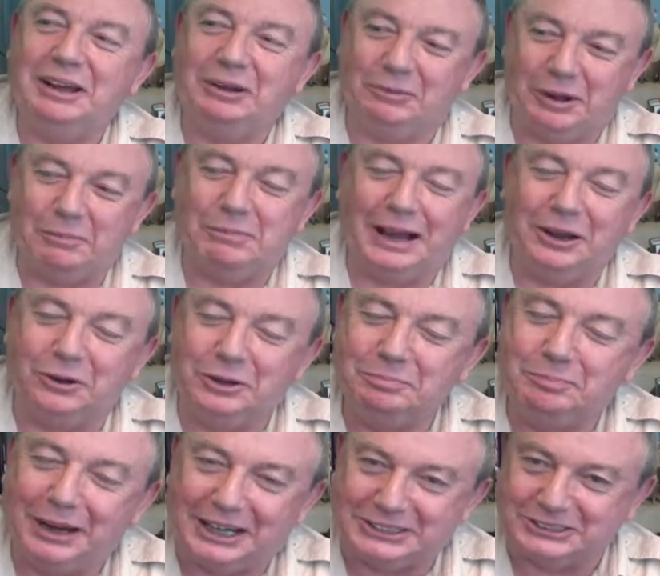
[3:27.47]
Well, my own
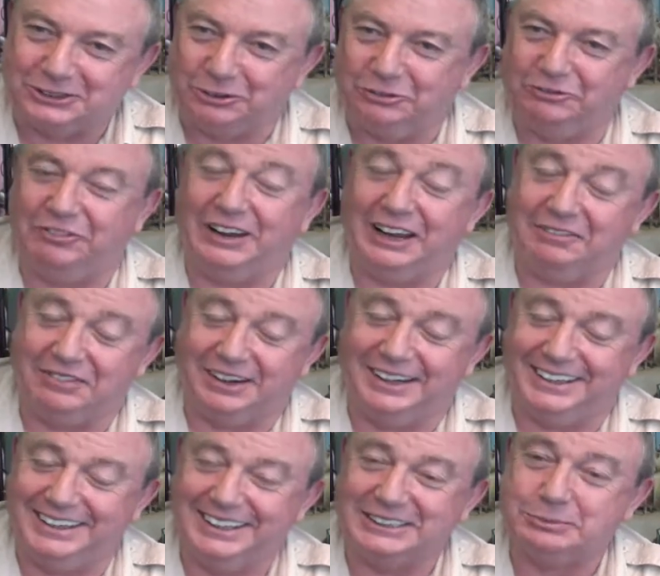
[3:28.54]
personal
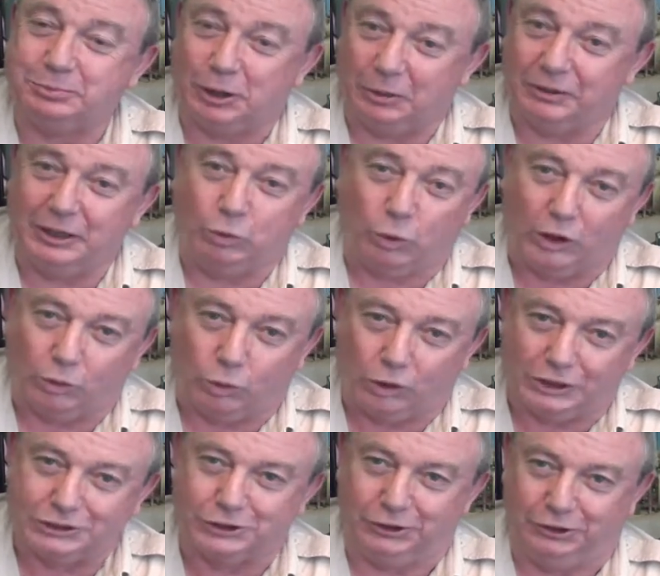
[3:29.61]
favourite is probably World
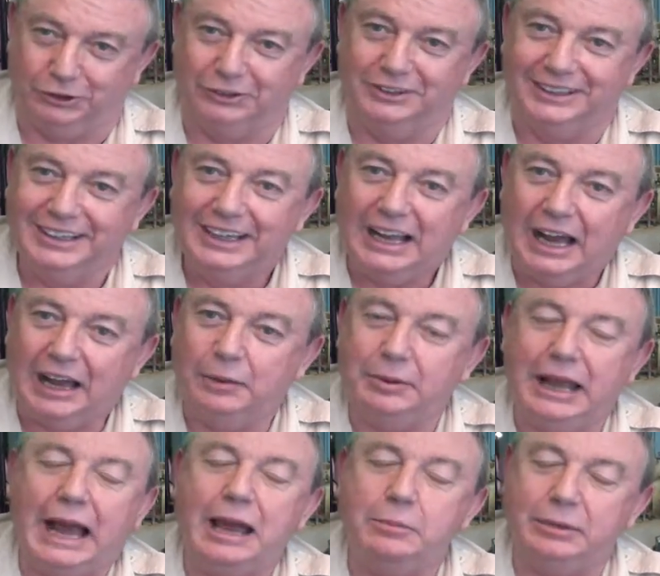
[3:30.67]
War II. I
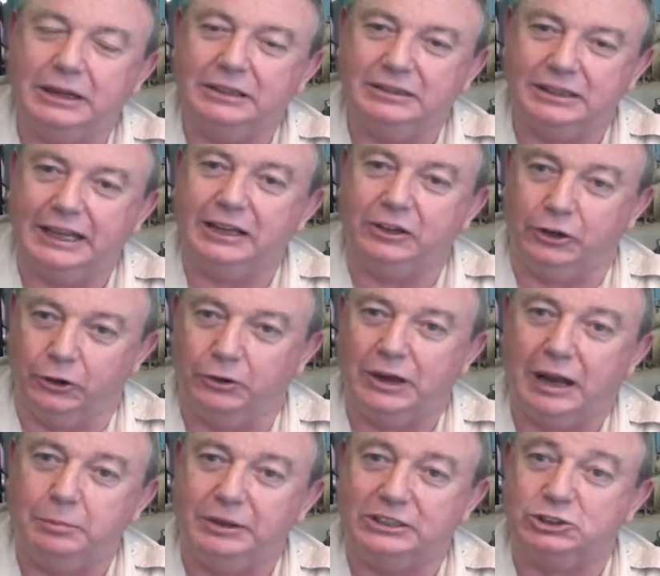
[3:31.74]
mean, I'm like you,
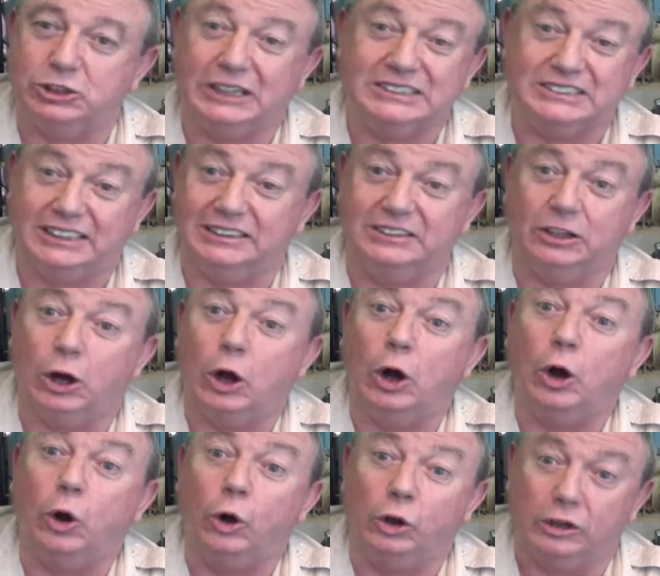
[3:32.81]
I'm interested in
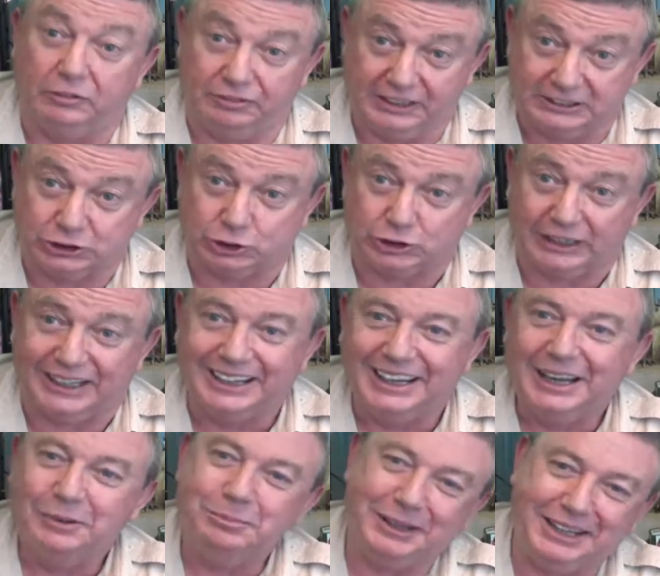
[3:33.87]
all of history.
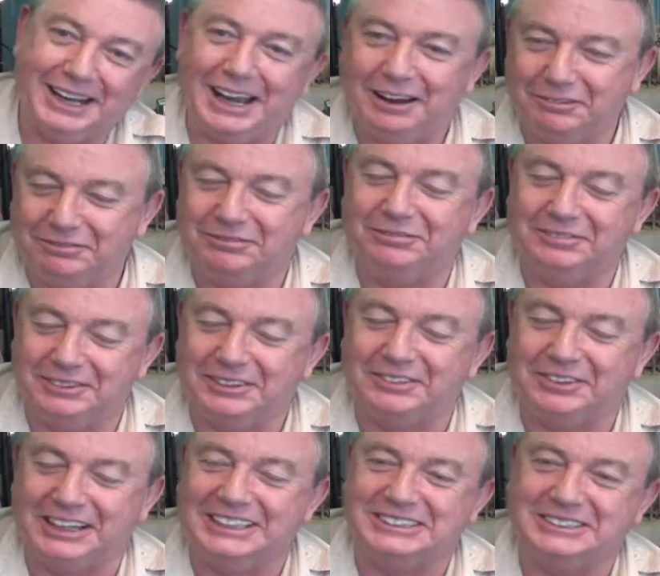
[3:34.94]
But you have
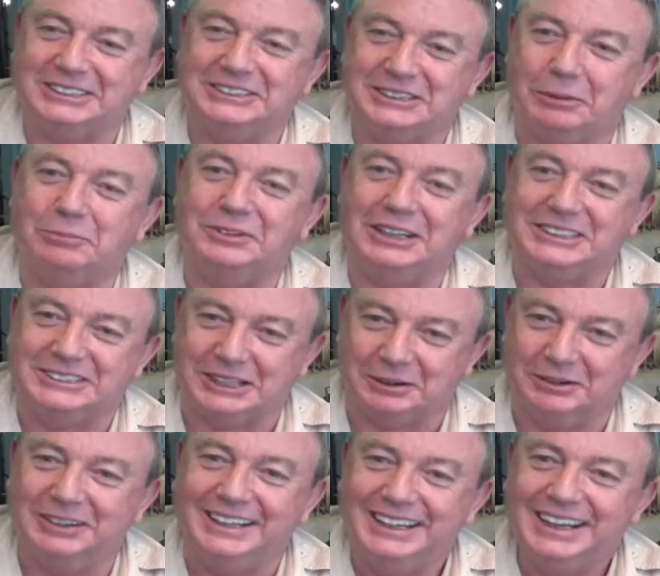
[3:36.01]
things, some things
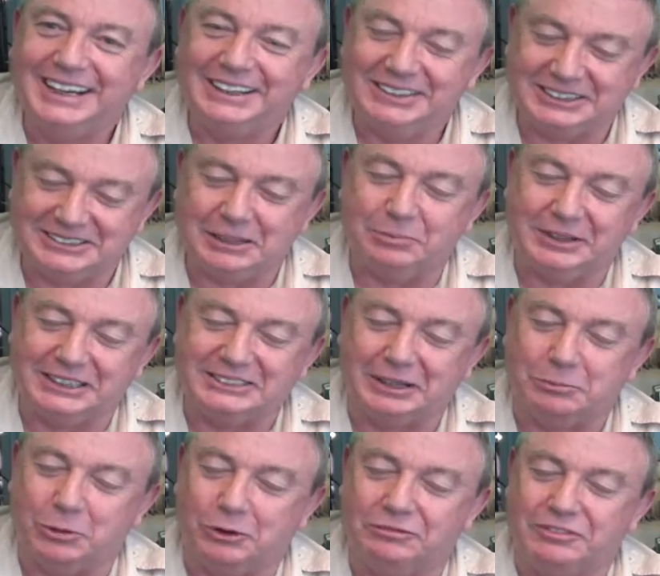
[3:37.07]
are
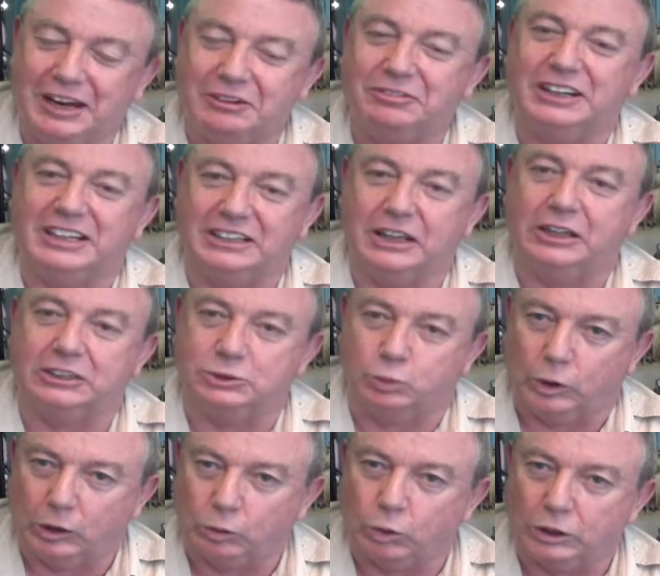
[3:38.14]
more favourite than others.
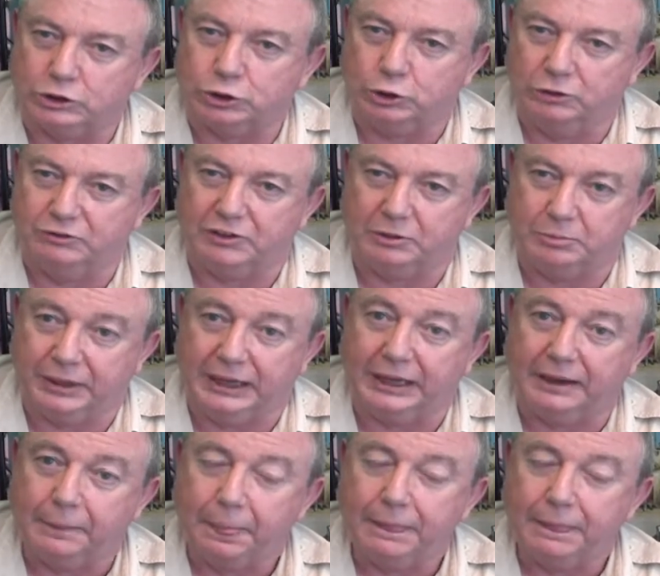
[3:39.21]
World War II for me.